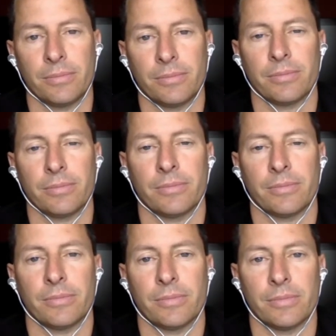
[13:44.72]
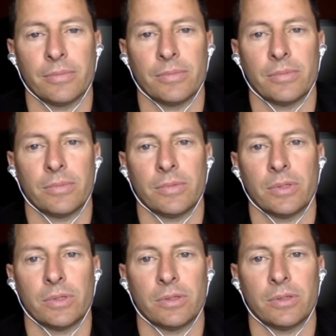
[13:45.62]

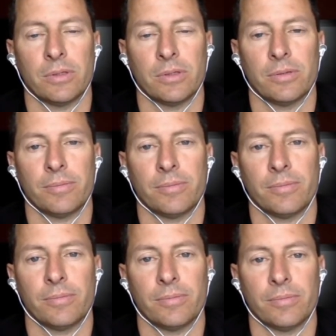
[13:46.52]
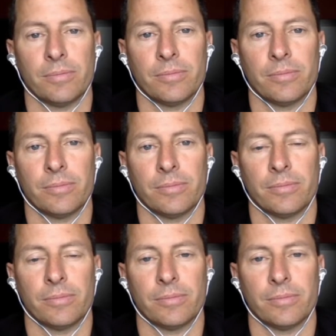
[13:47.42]

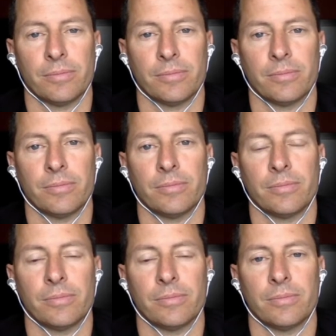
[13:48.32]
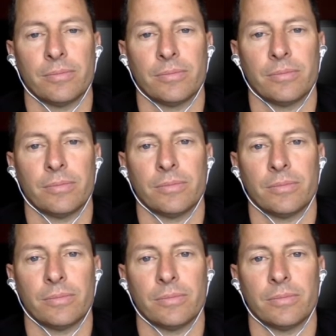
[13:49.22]

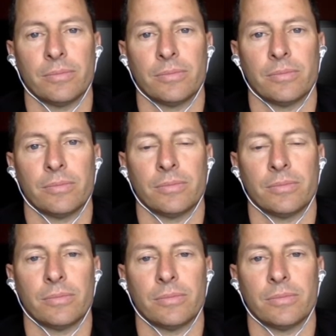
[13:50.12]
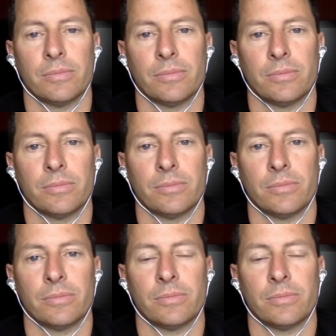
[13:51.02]
The person shown says nothing.